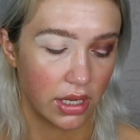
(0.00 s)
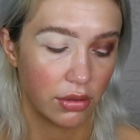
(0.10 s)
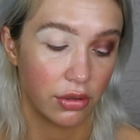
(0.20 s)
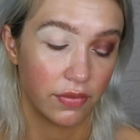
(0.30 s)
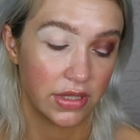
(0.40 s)
I
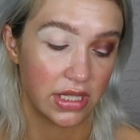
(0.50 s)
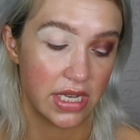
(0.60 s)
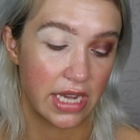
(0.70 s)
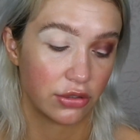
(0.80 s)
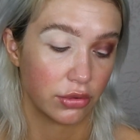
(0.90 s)
don't know if it's a
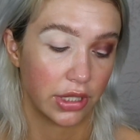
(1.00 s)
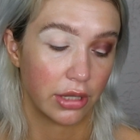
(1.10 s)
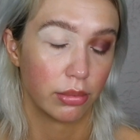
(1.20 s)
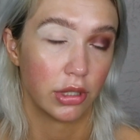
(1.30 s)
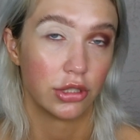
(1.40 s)
natural
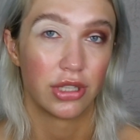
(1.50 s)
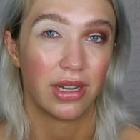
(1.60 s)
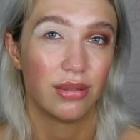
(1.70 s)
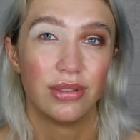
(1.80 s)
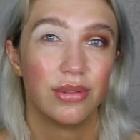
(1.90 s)
hair brush,
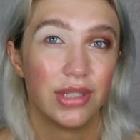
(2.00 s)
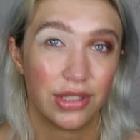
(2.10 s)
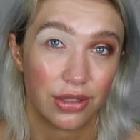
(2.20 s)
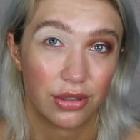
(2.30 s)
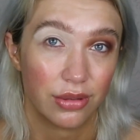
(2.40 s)
I don't know the
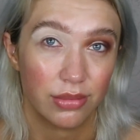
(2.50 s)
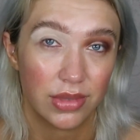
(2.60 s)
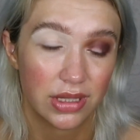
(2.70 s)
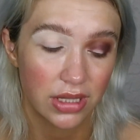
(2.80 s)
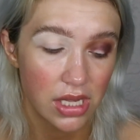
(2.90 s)

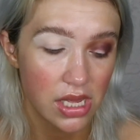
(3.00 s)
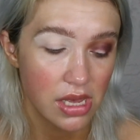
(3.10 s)
terms,